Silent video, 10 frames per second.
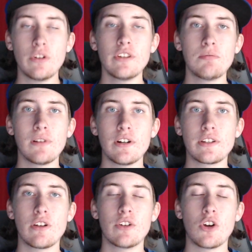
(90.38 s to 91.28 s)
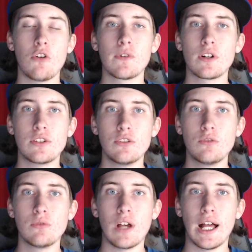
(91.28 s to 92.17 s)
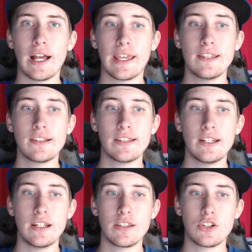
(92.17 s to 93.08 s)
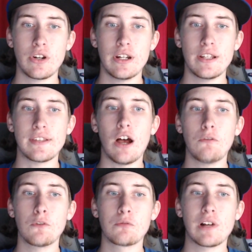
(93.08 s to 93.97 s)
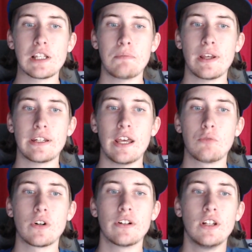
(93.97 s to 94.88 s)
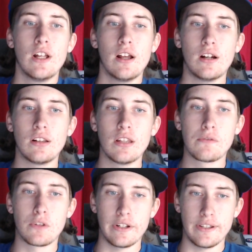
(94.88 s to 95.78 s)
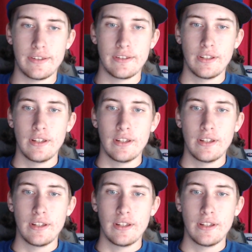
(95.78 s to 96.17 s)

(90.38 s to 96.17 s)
of the players going over to Kansas City in this trade is outfield prospect Edward Olivares.